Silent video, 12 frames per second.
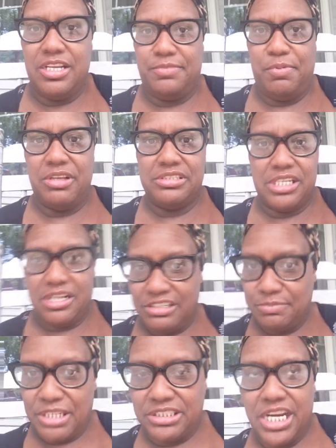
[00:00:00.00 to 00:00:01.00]
this I
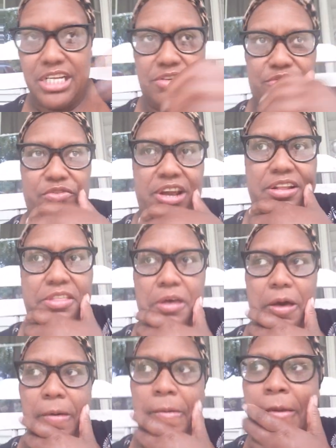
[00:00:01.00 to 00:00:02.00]
lost my chain of train of
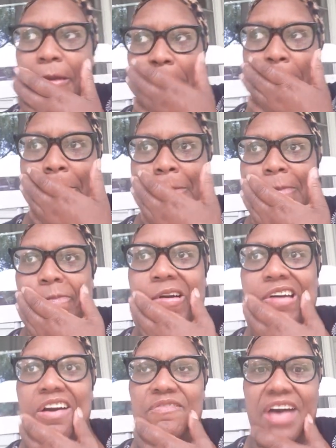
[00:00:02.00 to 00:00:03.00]
thought.
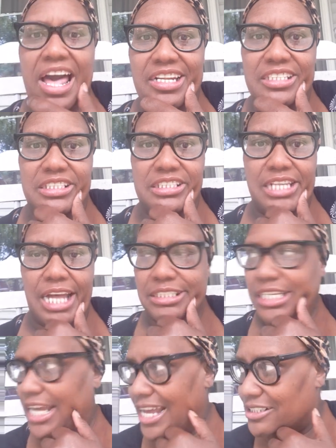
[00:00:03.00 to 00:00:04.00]
But gun violence is not
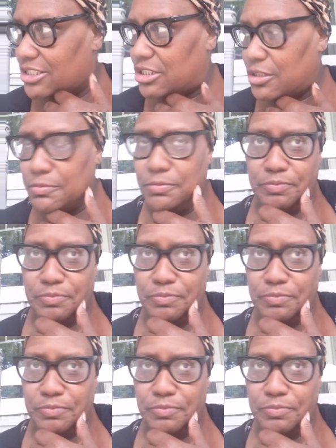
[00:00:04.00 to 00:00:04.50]
the answer.